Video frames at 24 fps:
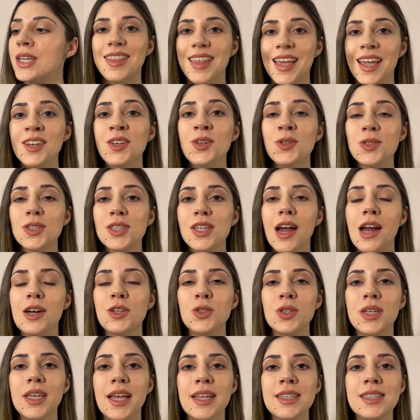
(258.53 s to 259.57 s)
Then you start
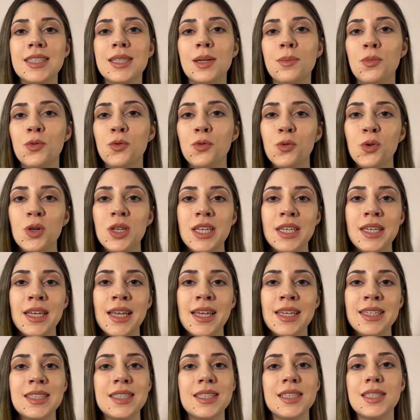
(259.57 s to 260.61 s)
to get some
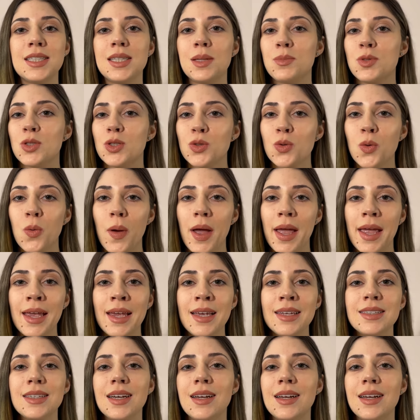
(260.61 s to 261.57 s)
woodiness, some sweet,